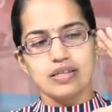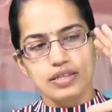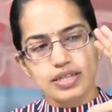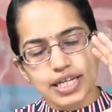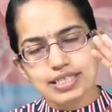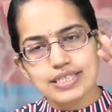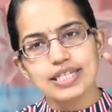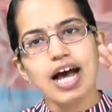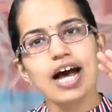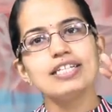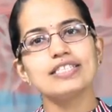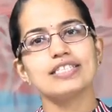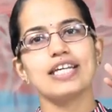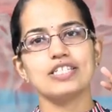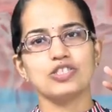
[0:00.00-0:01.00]
this
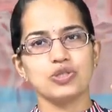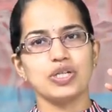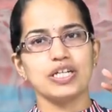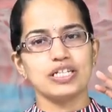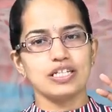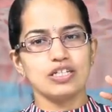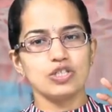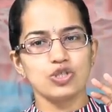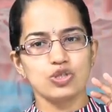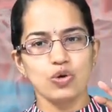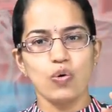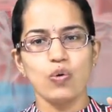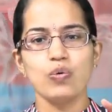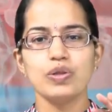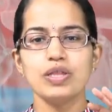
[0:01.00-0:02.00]
unsaturated
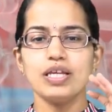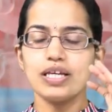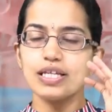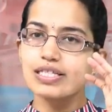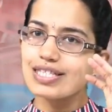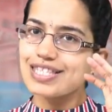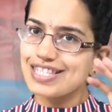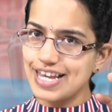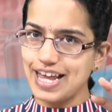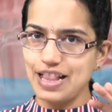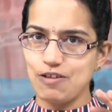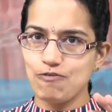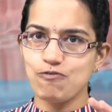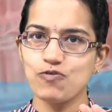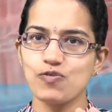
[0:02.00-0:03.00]
zone
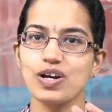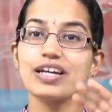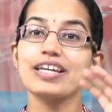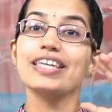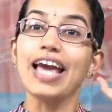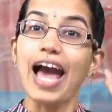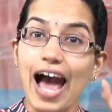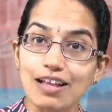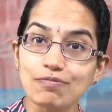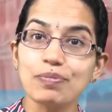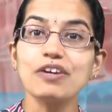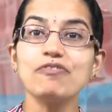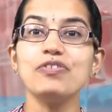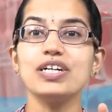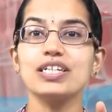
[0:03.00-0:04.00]
itself can
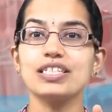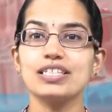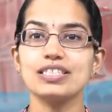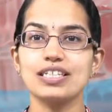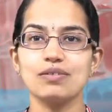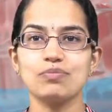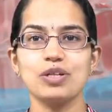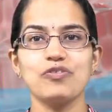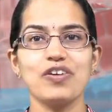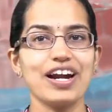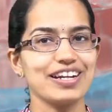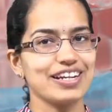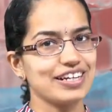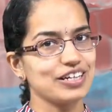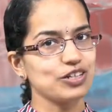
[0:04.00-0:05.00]
be further
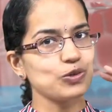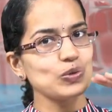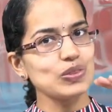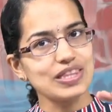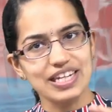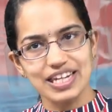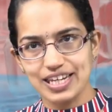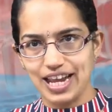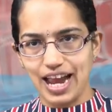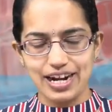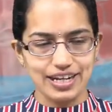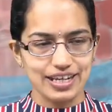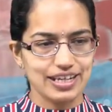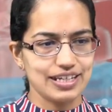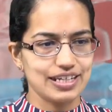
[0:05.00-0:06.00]
subdivided into three
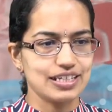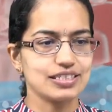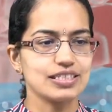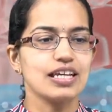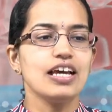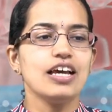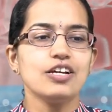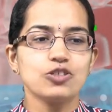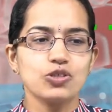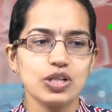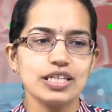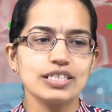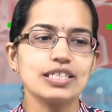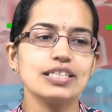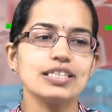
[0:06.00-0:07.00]
categories. So
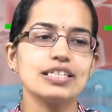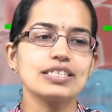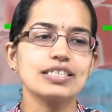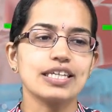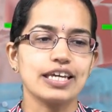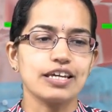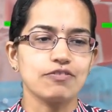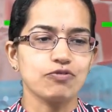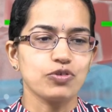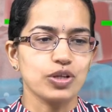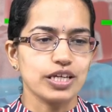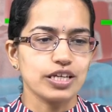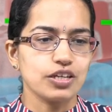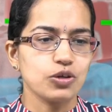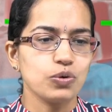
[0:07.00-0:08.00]
listen this
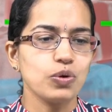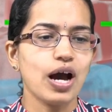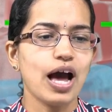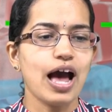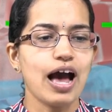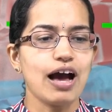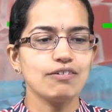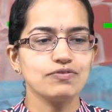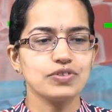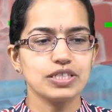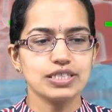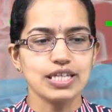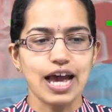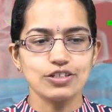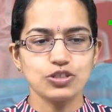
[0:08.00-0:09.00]
carefully. You have
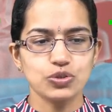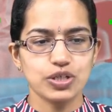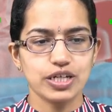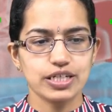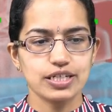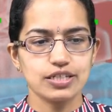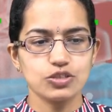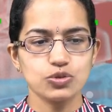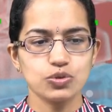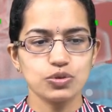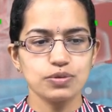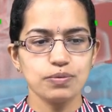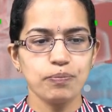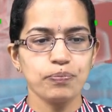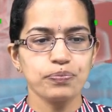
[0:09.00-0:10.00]
the saturated
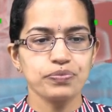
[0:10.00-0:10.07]
zone,